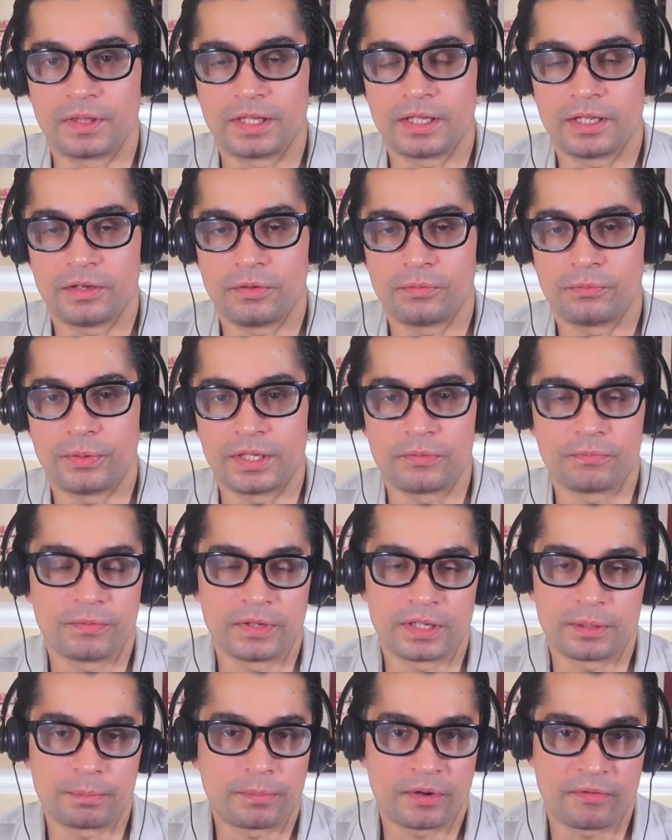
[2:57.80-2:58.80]

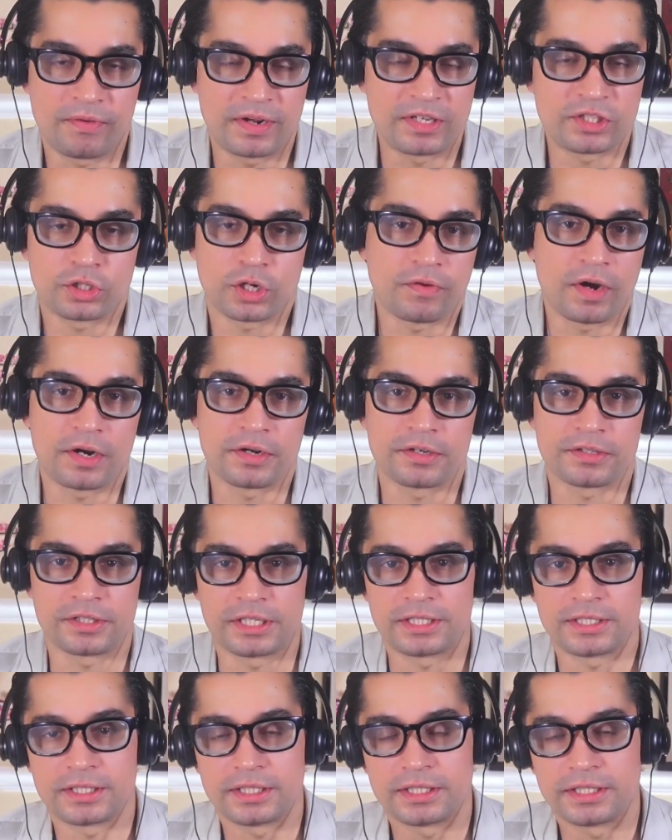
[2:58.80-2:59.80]
with prevention of heart disease?